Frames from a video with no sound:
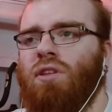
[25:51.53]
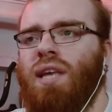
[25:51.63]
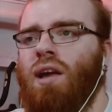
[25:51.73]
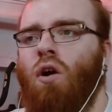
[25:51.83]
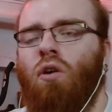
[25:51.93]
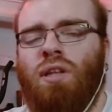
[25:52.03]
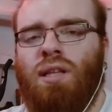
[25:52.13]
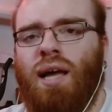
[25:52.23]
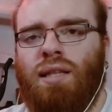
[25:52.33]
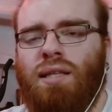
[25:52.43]
I'm not saying
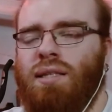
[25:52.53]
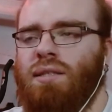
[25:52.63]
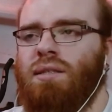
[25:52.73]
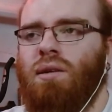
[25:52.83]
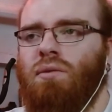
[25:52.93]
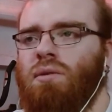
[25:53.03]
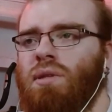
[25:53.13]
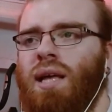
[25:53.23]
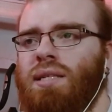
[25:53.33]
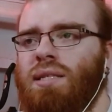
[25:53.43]
only like this, no,
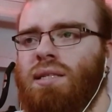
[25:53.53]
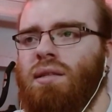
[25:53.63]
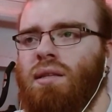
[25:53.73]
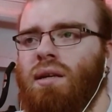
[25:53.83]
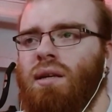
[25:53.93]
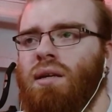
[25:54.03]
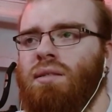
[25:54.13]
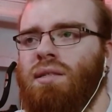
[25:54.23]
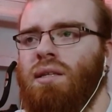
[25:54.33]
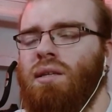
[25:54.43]
the last
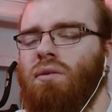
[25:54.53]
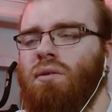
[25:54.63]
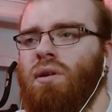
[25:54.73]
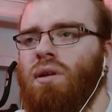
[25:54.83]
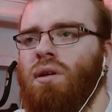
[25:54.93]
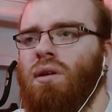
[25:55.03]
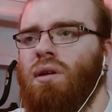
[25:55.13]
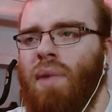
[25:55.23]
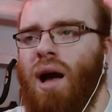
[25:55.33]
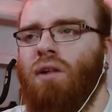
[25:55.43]
scene, you know.
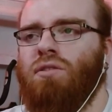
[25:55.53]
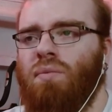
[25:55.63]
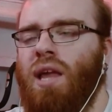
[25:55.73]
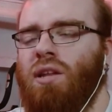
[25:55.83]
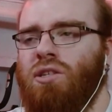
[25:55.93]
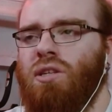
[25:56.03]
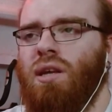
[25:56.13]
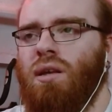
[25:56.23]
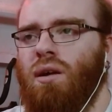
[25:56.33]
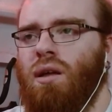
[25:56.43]
I'm also
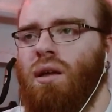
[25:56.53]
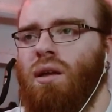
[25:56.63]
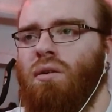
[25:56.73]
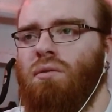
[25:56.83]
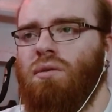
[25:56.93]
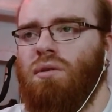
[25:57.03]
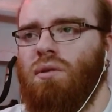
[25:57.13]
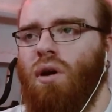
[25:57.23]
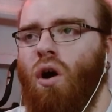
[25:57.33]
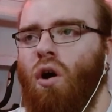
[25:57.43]
mentioning, you know,
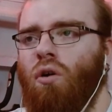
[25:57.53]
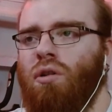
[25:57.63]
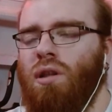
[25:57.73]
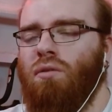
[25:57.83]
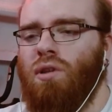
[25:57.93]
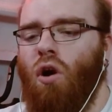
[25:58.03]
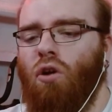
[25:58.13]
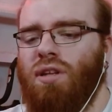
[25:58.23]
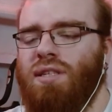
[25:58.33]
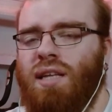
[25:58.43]
all
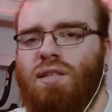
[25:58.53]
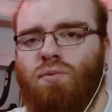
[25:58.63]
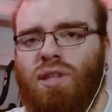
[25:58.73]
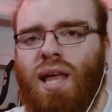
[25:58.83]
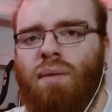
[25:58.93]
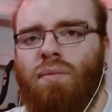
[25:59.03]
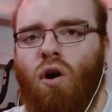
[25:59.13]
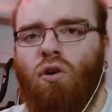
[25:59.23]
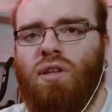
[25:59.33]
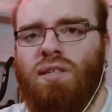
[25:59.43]
the scenes with
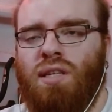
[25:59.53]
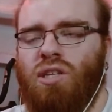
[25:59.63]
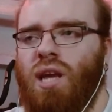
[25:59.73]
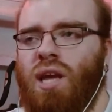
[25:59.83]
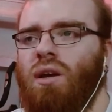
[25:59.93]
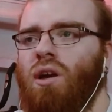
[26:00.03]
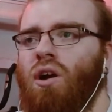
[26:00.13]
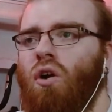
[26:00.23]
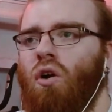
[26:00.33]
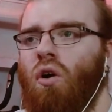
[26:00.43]
them, Otis and Shane,
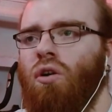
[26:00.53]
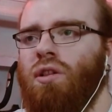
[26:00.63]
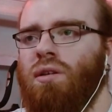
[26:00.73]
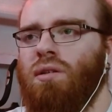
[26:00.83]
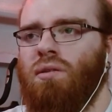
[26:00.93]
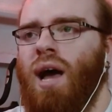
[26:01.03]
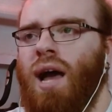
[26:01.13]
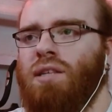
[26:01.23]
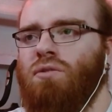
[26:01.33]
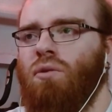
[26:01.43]
on
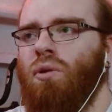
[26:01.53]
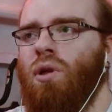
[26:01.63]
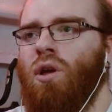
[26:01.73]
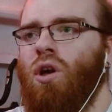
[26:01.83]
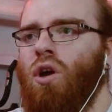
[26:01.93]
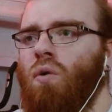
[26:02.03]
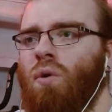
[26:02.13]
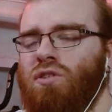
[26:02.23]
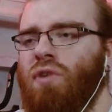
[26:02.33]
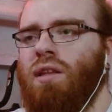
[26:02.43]
the high school was